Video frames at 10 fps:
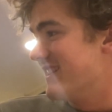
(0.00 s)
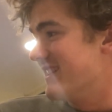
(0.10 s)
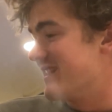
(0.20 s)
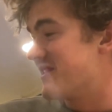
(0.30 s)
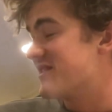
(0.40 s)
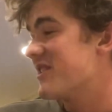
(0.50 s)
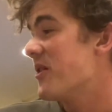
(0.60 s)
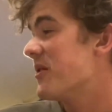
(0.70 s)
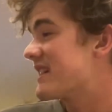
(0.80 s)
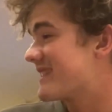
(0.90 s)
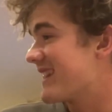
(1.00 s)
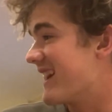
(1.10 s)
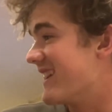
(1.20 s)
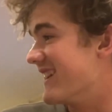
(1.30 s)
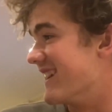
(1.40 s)
It's so
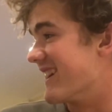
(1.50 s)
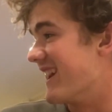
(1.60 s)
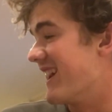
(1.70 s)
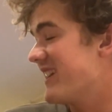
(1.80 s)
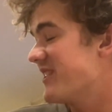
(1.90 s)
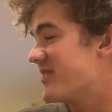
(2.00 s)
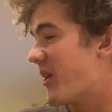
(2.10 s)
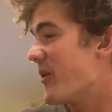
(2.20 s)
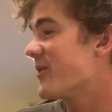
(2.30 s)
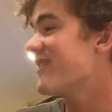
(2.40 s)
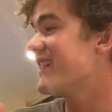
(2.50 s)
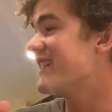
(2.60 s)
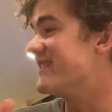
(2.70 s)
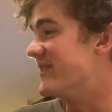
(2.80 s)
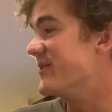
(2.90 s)
exciting, and I could totally
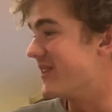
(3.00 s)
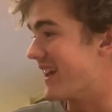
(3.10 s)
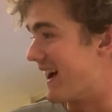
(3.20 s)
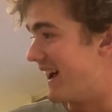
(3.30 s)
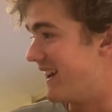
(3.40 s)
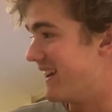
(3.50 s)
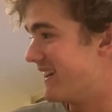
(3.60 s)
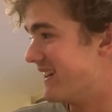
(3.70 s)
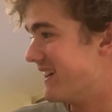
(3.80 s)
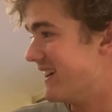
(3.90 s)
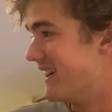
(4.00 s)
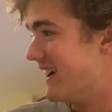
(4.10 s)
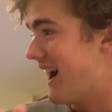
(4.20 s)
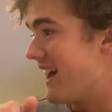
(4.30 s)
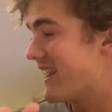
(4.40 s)
do that.
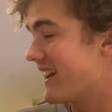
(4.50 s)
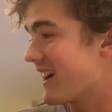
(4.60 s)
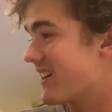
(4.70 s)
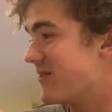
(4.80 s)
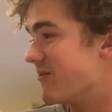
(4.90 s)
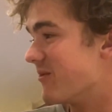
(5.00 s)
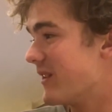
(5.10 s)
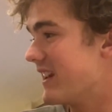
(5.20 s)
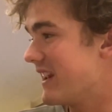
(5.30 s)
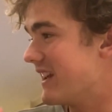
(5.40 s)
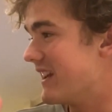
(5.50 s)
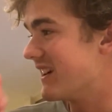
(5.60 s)
I think I could really...